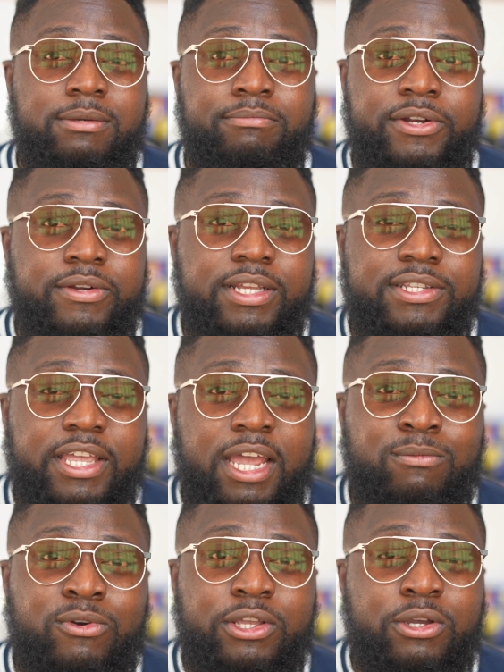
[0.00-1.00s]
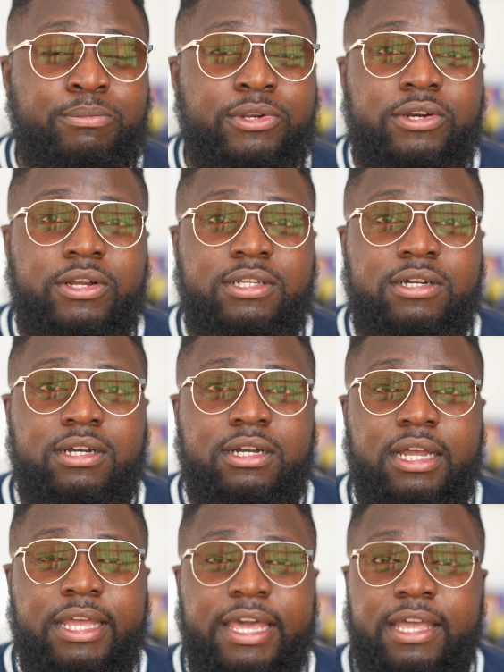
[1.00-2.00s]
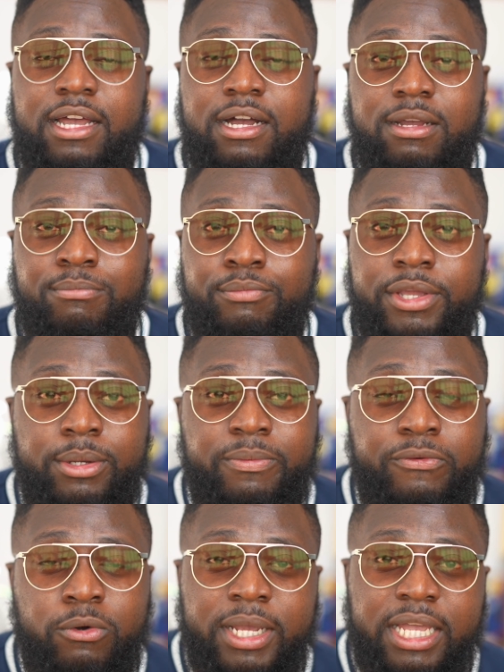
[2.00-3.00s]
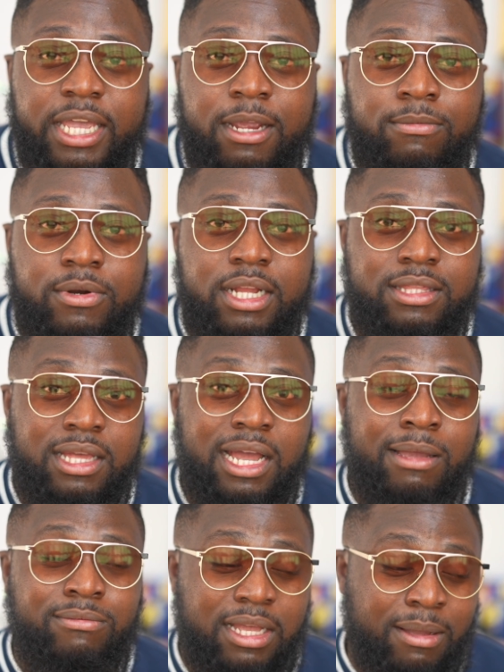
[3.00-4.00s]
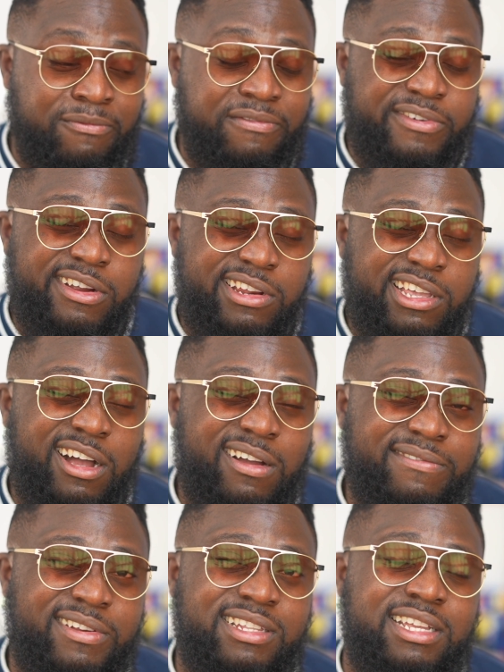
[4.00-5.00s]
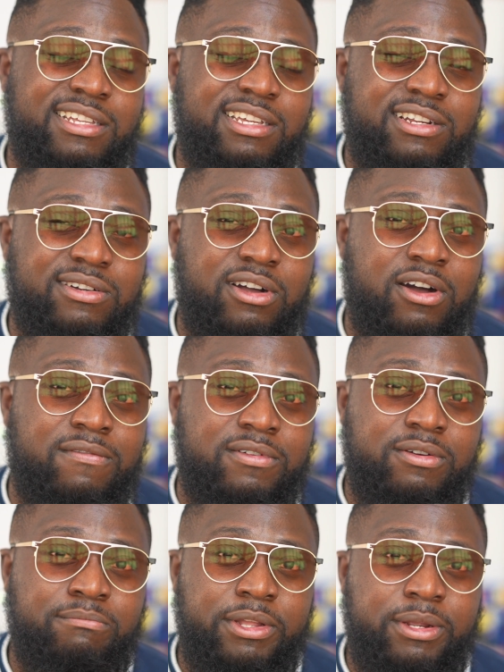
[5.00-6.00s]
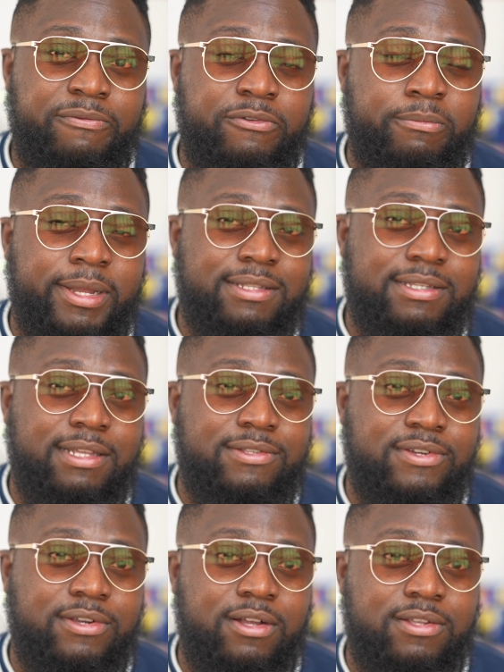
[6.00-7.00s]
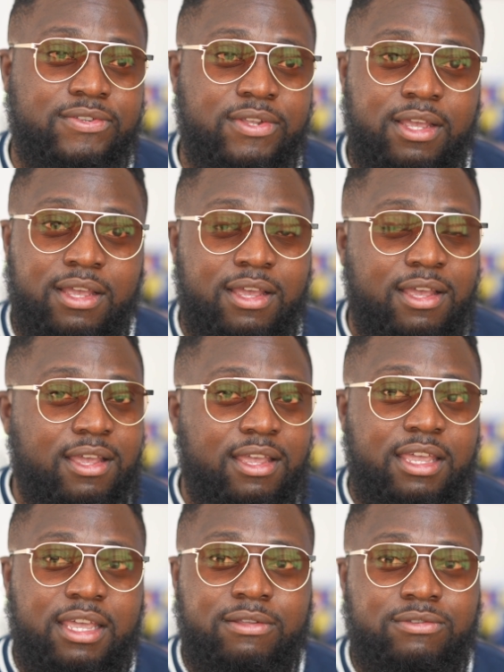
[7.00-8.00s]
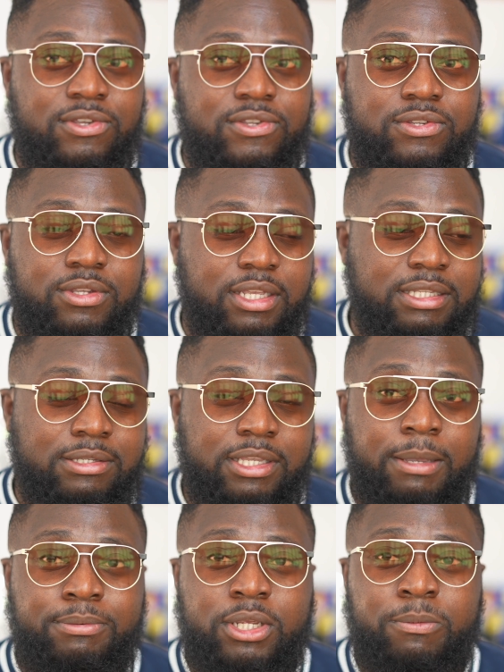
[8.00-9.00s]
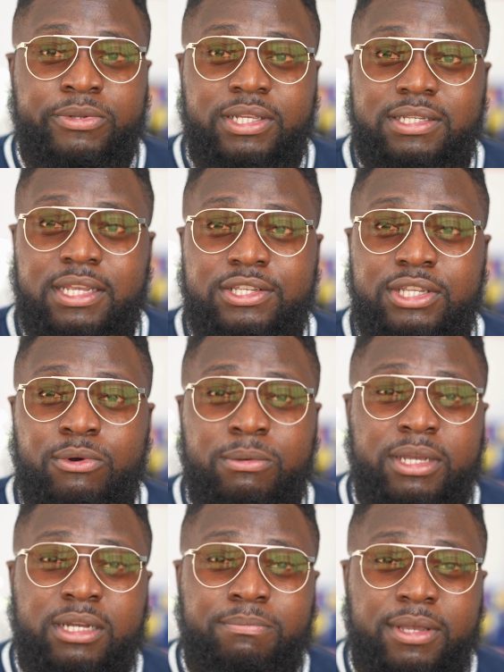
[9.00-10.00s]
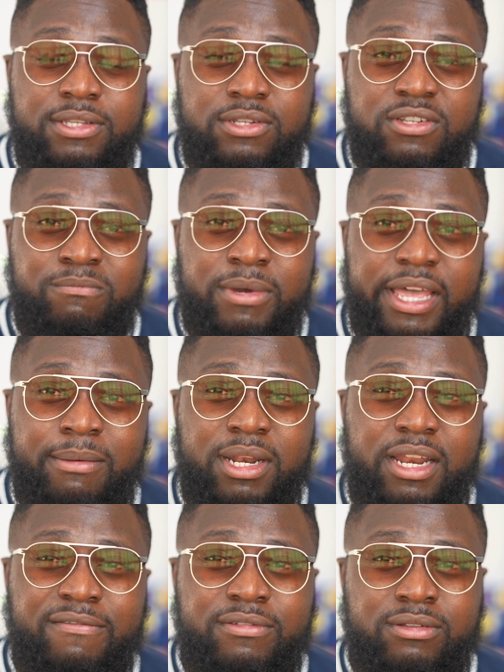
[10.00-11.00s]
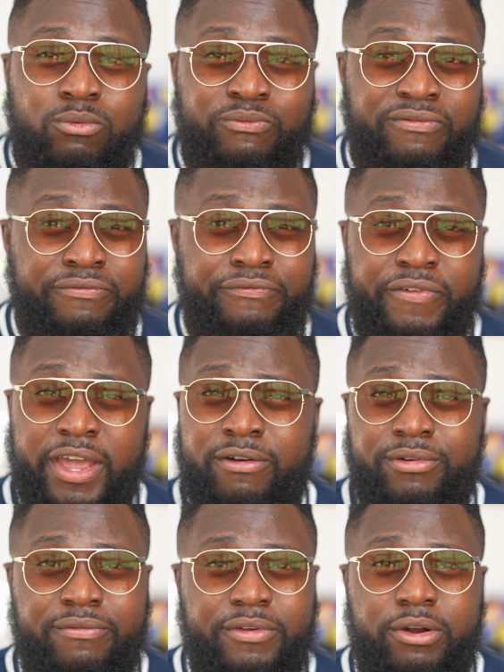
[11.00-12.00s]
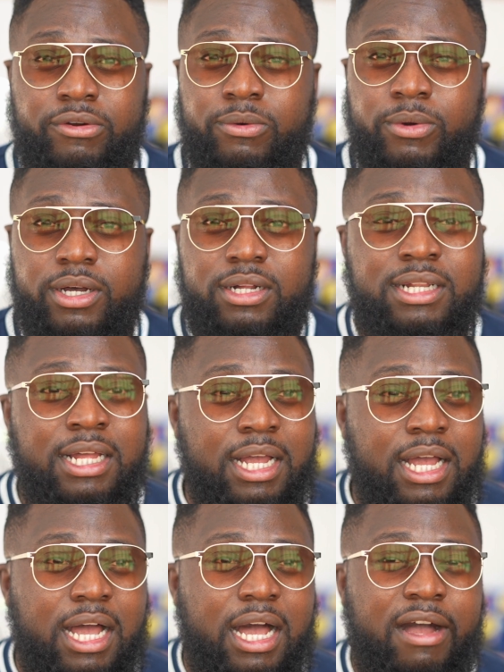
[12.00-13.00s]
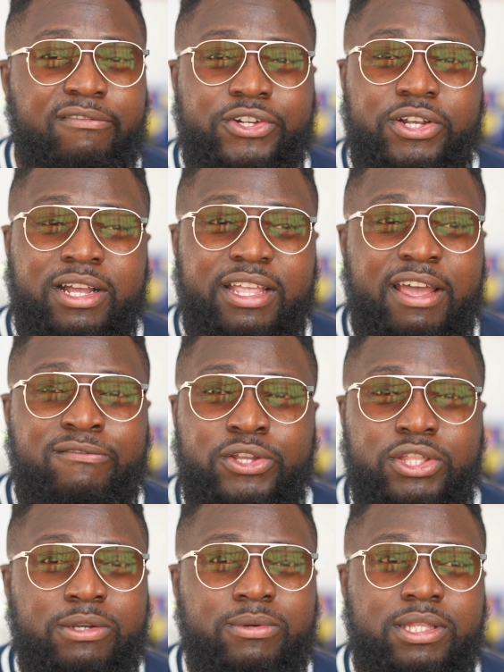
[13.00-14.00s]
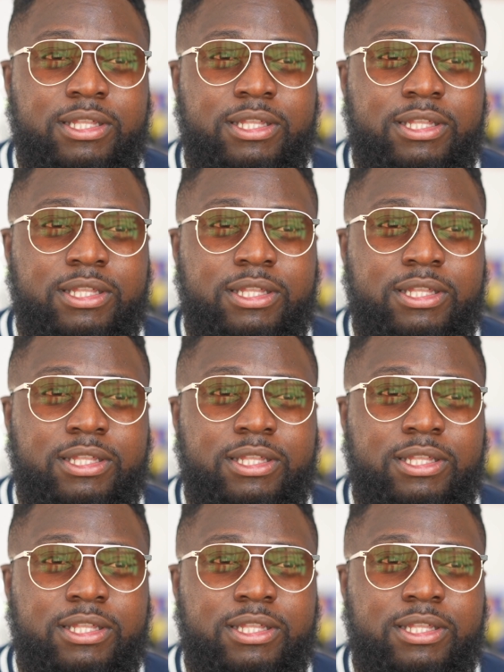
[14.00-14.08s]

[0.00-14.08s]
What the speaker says: mirrorless camera. You could put it on a medium format camera. I'm fairly confident that it'll cover medium format sensor, because it keeps up with the 61 megapixels of my M11 very, very well. I've shot everything with